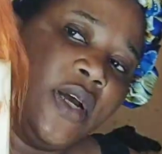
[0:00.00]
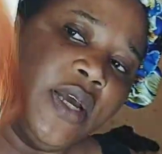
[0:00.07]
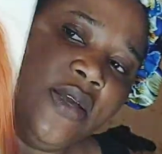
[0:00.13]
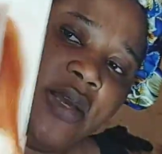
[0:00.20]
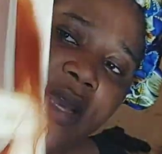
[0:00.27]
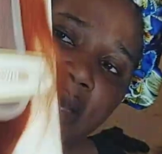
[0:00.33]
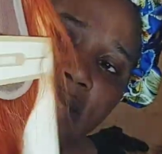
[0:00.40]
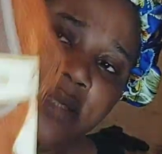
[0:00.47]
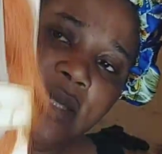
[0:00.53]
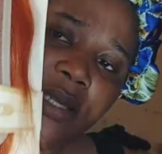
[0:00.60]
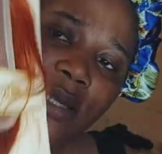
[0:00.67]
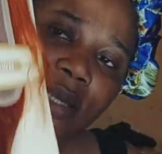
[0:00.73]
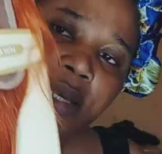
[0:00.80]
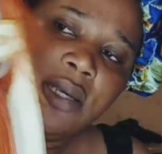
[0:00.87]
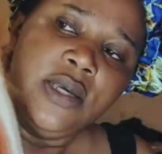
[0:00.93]
Can you guys see?
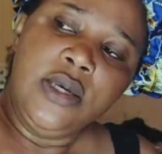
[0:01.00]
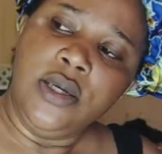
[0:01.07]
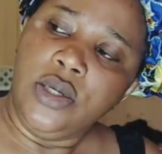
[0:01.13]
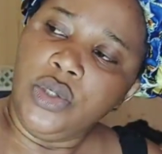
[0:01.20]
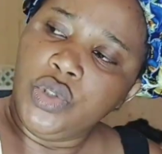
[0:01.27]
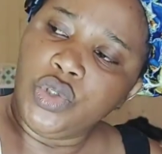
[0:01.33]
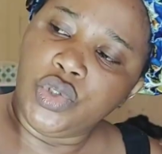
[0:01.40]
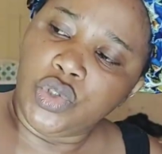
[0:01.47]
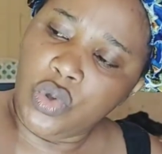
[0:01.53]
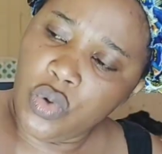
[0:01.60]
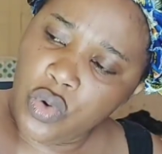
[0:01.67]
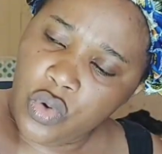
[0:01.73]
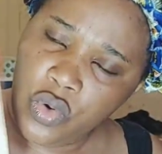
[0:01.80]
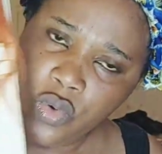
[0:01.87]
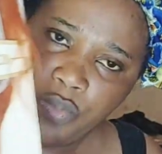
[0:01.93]
It's
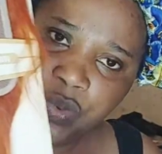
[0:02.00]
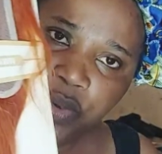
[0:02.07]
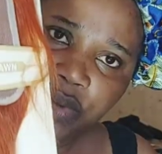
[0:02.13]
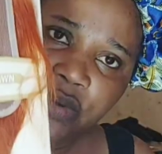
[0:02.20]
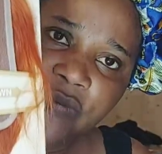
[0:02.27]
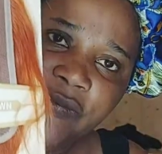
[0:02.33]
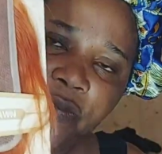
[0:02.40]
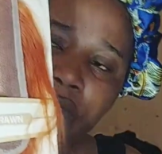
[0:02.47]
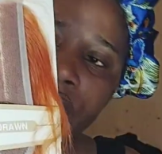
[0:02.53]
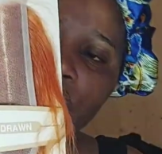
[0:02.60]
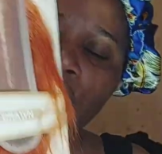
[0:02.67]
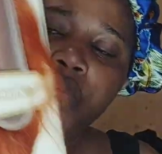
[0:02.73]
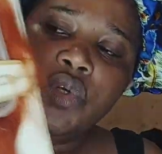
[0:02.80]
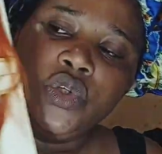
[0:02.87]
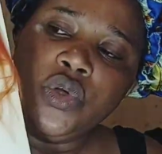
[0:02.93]
so beautiful.
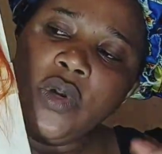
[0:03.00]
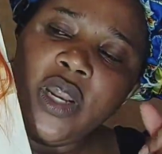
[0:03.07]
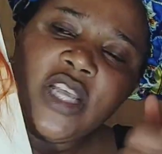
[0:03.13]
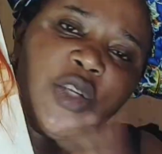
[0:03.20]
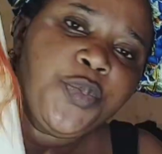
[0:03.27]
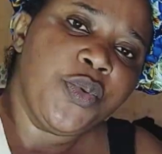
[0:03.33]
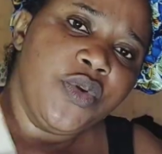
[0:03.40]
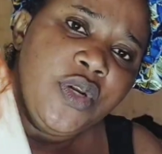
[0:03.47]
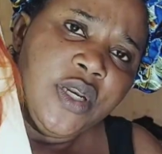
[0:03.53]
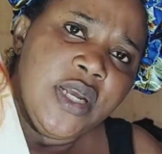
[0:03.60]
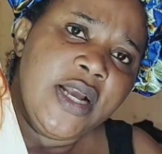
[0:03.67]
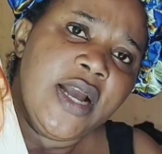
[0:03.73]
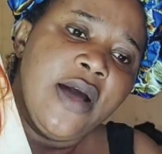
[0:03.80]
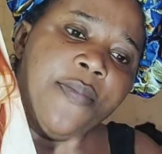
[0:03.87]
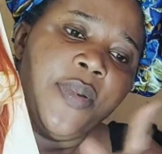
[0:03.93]
So let's put in the
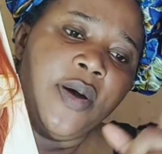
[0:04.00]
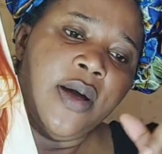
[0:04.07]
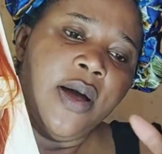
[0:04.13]
cap.